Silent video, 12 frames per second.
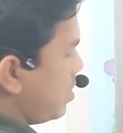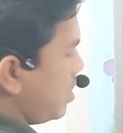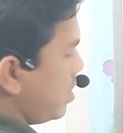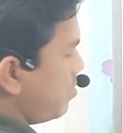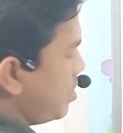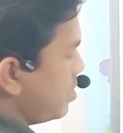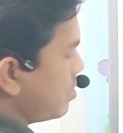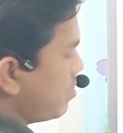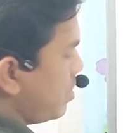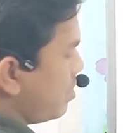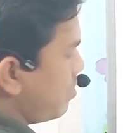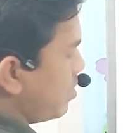AB
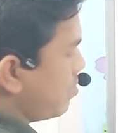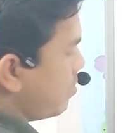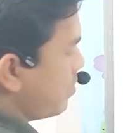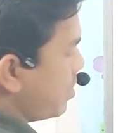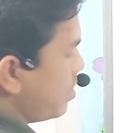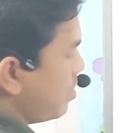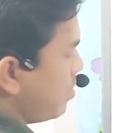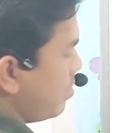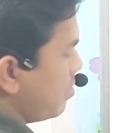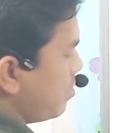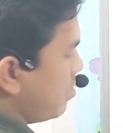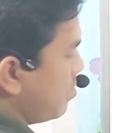square we have to find out.